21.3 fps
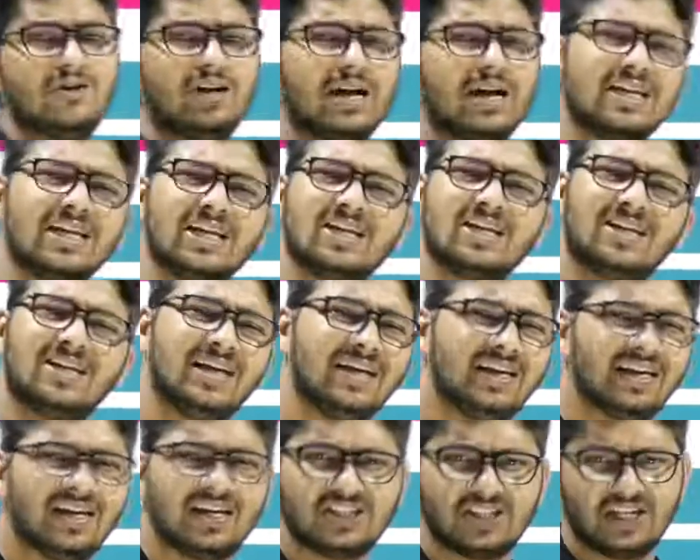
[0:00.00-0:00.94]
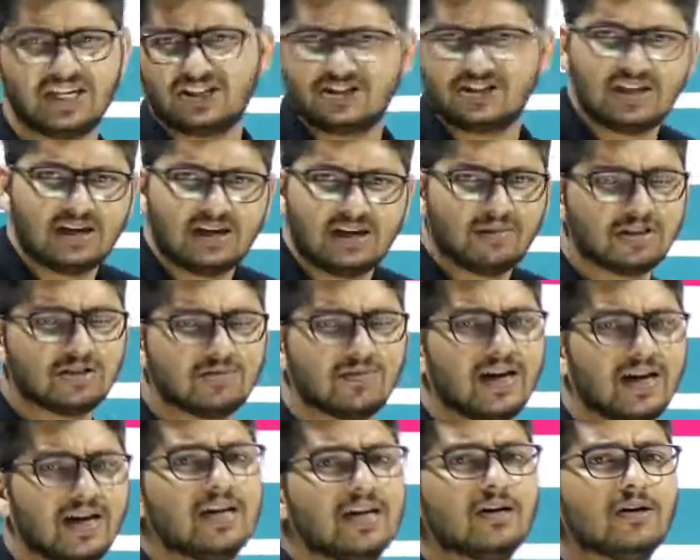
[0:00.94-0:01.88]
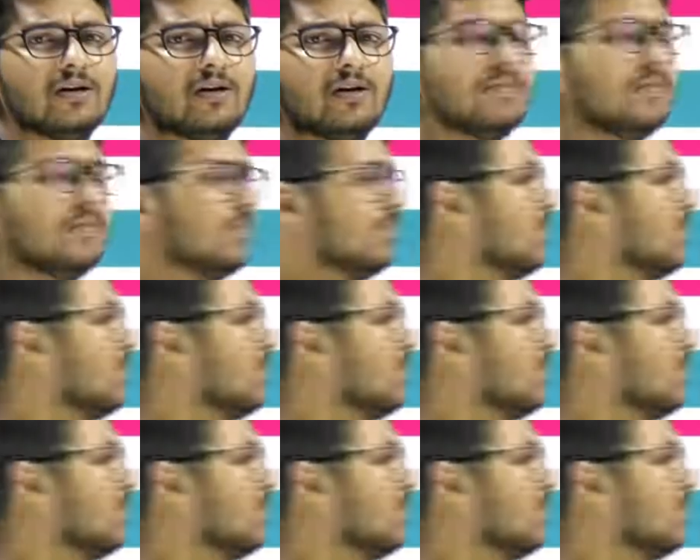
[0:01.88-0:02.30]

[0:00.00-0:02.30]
You can just interchange them, it's fine.